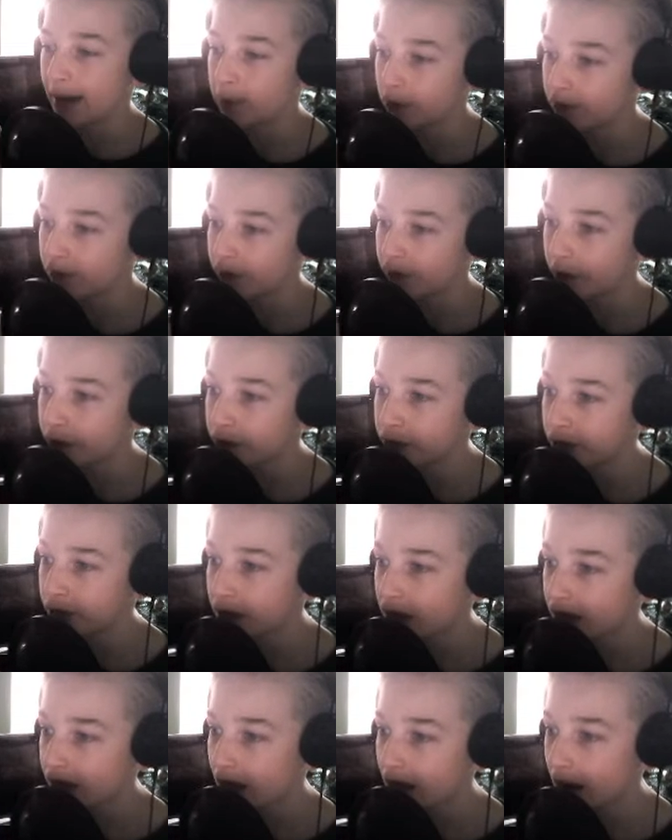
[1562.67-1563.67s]
Like there's
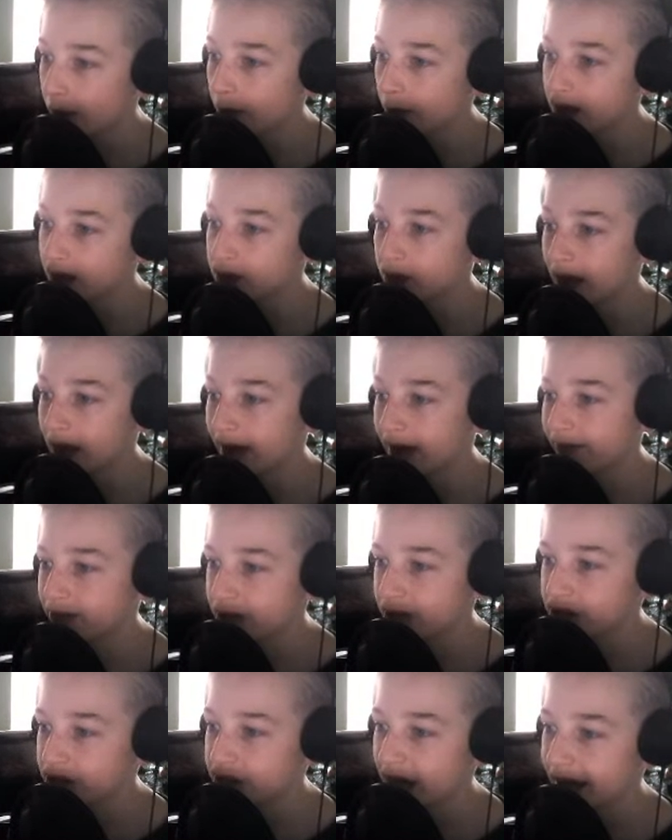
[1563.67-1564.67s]
3 of us that use
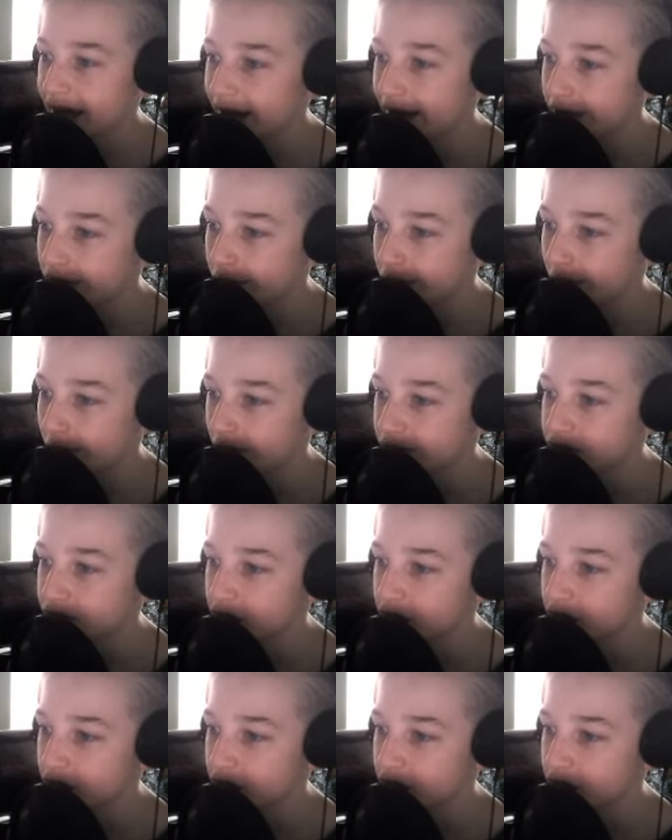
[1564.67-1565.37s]
an Apple phone,